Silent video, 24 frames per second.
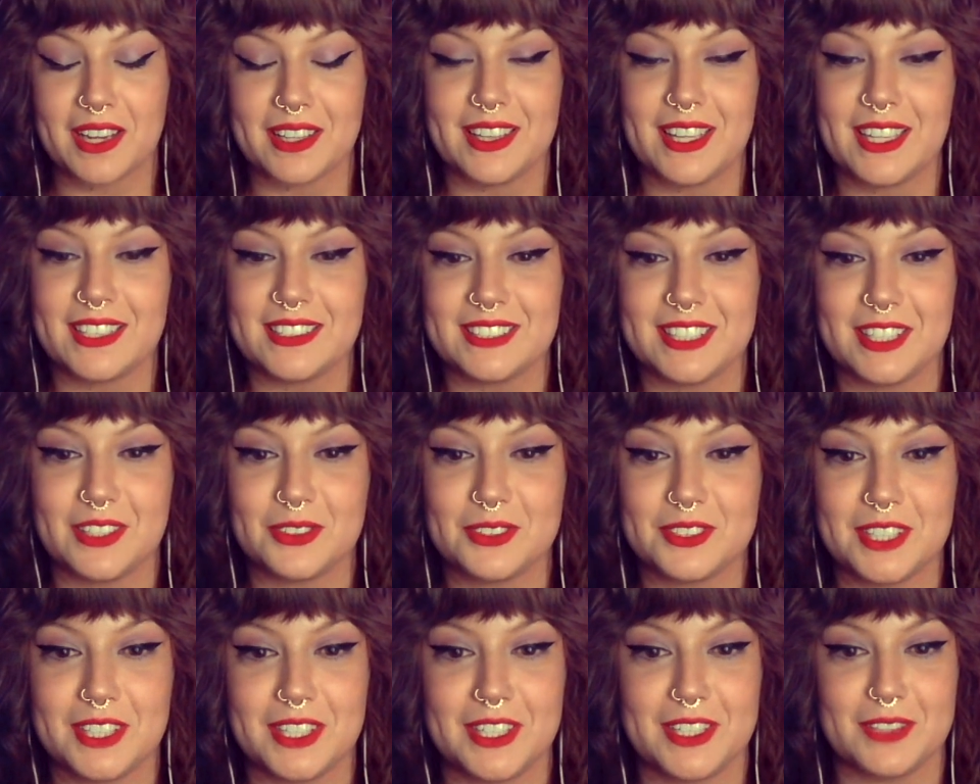That
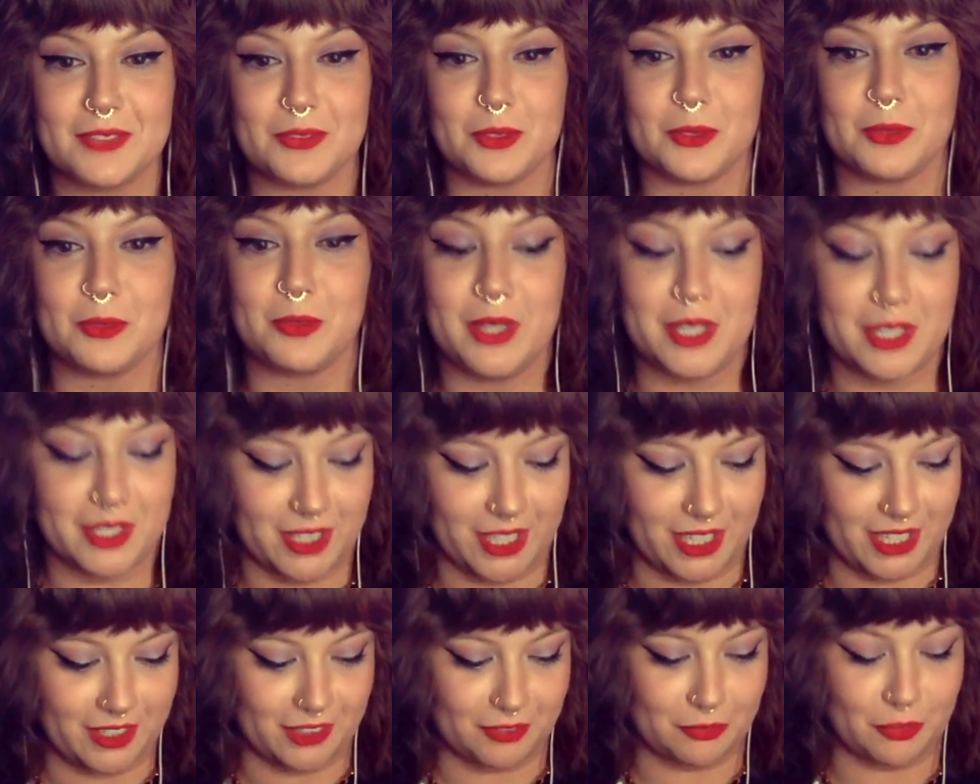sounds like it would be
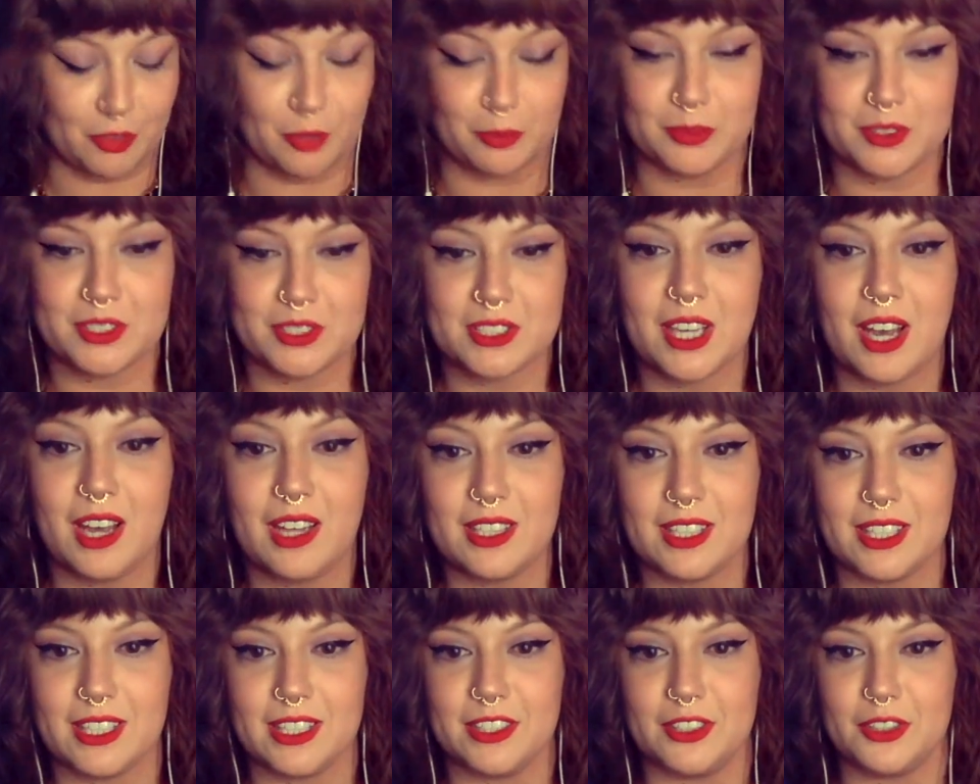like from
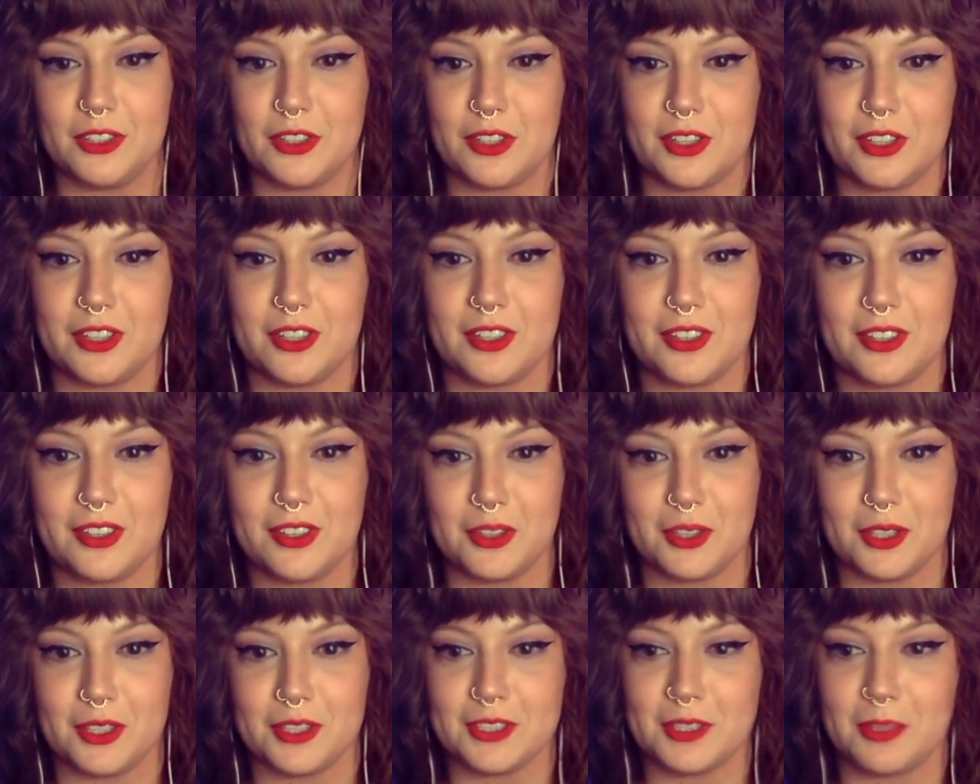Scotland or
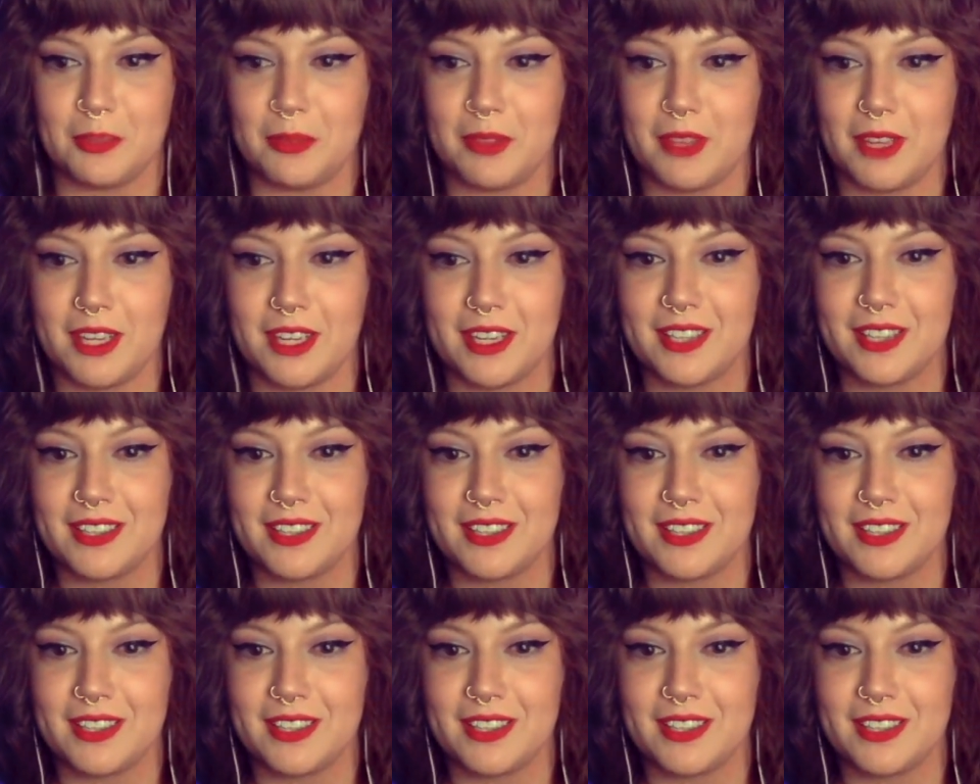something.